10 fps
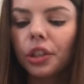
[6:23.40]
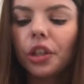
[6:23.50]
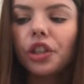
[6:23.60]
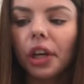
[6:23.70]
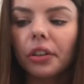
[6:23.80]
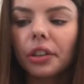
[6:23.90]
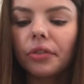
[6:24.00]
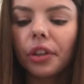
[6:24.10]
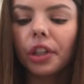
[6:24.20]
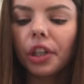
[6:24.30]
the chunks
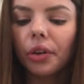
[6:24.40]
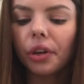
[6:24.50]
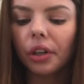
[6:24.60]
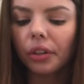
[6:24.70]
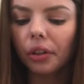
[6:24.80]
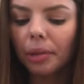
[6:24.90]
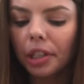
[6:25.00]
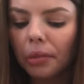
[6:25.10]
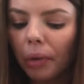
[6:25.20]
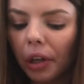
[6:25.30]
of cookie dough are a little
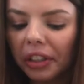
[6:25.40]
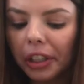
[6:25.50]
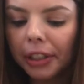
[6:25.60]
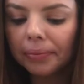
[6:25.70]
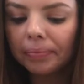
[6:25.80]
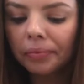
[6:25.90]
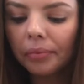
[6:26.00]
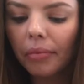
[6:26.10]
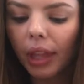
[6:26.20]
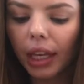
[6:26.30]
bit smaller,
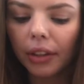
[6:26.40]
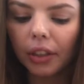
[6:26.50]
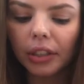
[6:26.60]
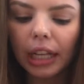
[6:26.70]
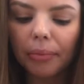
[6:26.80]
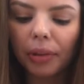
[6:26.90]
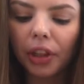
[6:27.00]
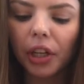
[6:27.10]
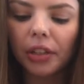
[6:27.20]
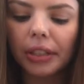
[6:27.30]
it looks like, but
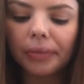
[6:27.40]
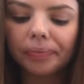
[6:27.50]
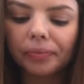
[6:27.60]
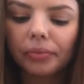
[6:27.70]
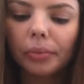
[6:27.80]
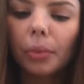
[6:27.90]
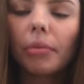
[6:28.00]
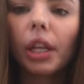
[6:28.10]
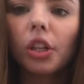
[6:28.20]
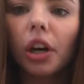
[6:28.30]
there's
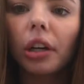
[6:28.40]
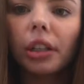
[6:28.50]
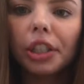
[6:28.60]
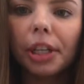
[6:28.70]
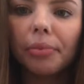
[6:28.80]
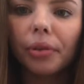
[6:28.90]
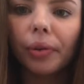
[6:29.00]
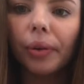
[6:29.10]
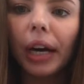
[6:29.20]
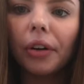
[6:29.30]
chocolate chips
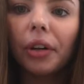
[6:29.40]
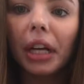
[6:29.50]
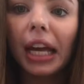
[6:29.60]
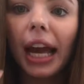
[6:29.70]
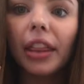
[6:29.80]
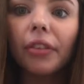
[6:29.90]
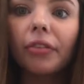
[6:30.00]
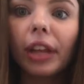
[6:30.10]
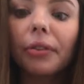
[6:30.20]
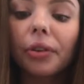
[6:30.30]
throughout and the
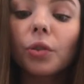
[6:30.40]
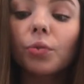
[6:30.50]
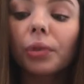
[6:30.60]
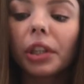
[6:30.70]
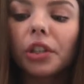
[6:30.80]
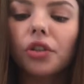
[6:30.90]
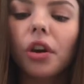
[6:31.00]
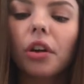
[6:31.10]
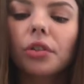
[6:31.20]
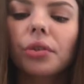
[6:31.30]
flavor is really strong.